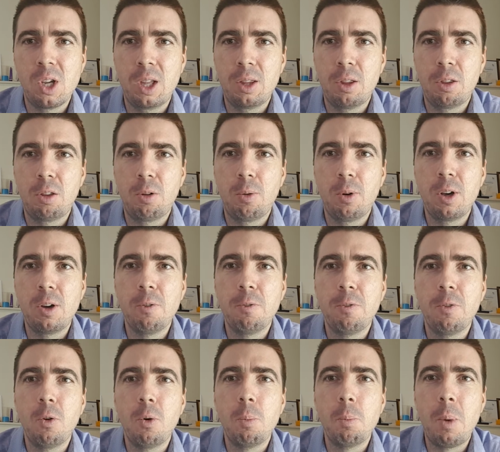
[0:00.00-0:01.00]
are the 3 or
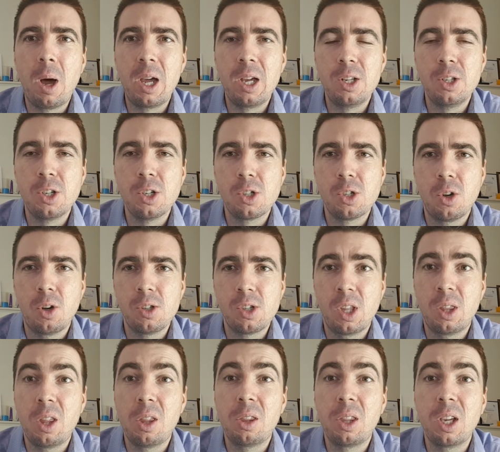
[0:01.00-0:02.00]
4 major signs
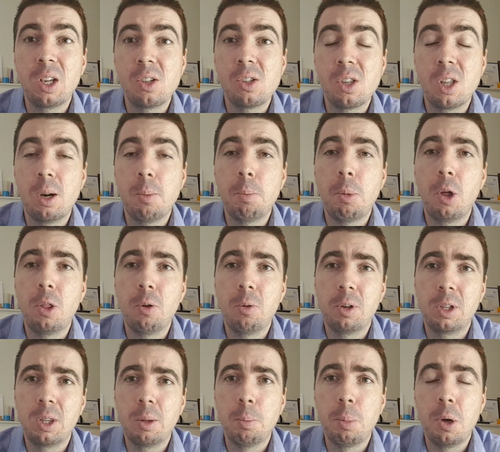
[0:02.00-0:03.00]
and the things that are
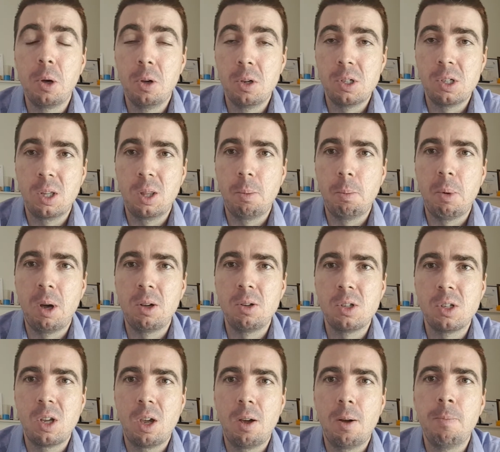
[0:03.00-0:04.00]
bothering the person the
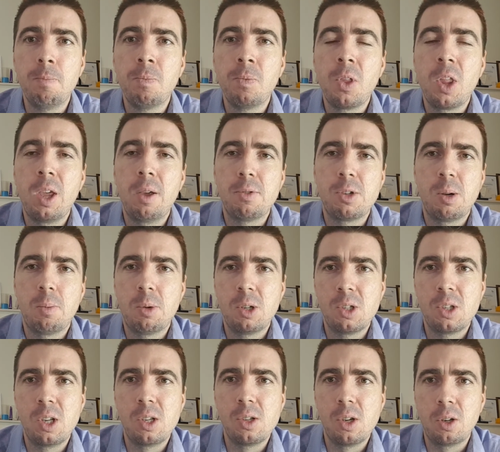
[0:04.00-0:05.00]
most. So if someone
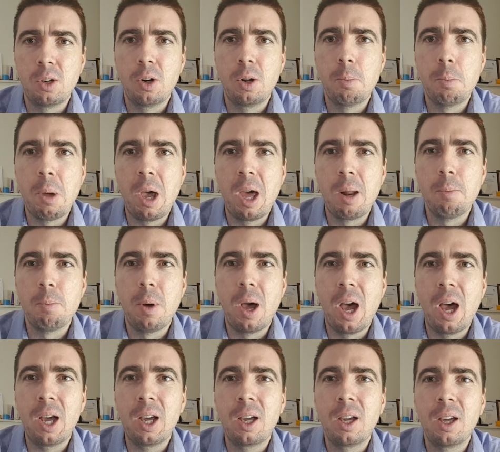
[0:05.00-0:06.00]
says, I've got a bad
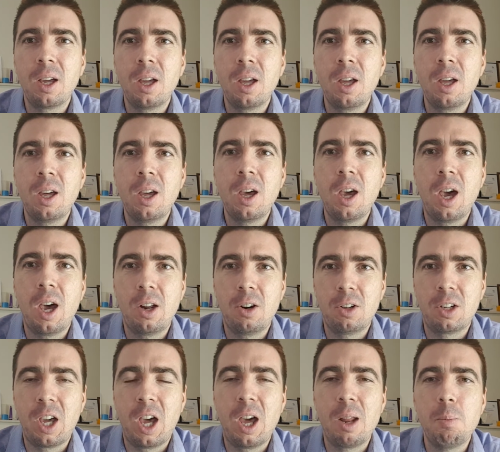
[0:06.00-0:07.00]
back and I
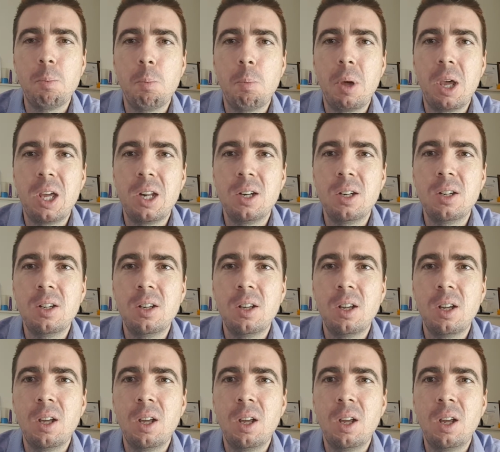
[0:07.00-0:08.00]
can't bend,
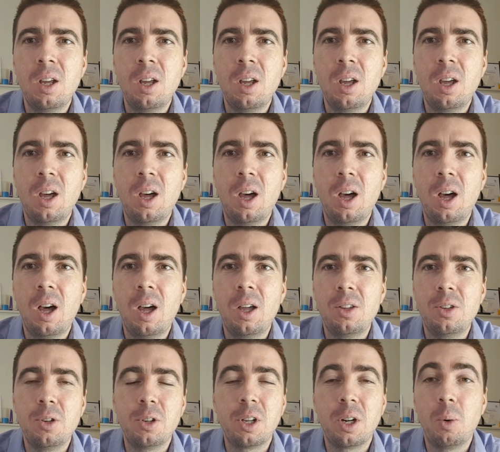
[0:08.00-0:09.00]

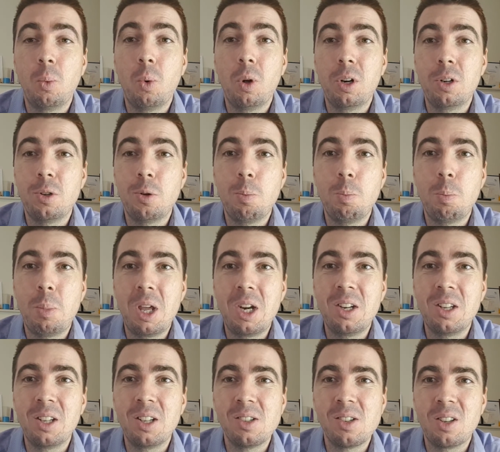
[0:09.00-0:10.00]
you're going to want to do
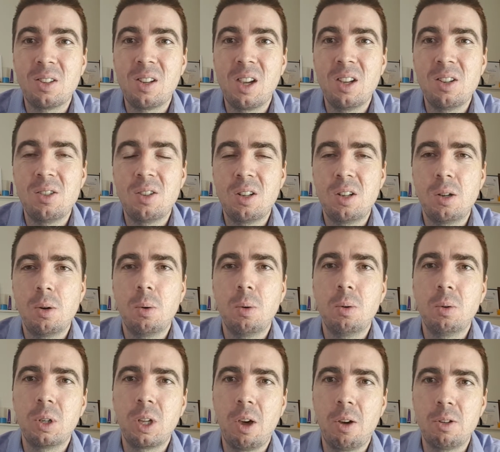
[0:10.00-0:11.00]
bending as a test, and you're
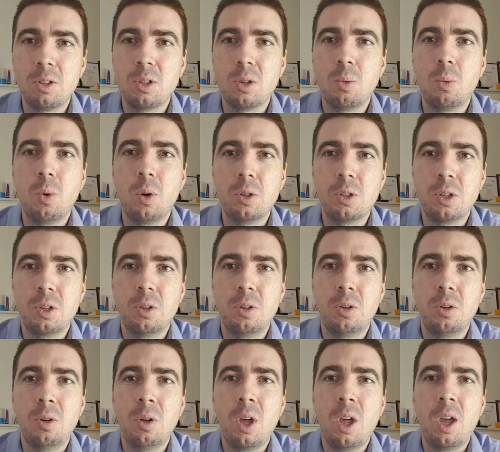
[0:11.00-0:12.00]
going to want
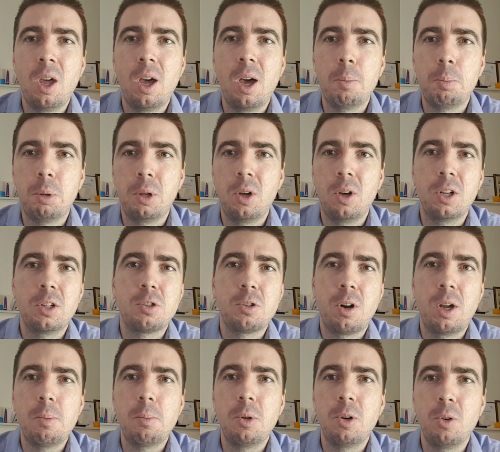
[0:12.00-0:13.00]
to apply a
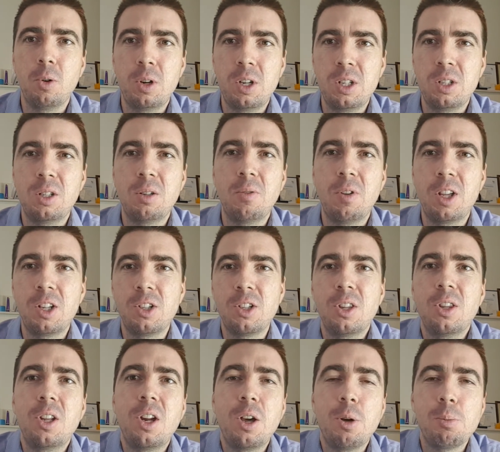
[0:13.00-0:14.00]
treatment or an
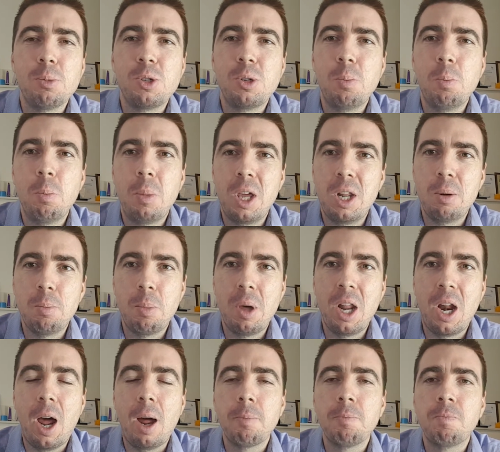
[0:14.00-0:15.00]
intervention that helps them bend better.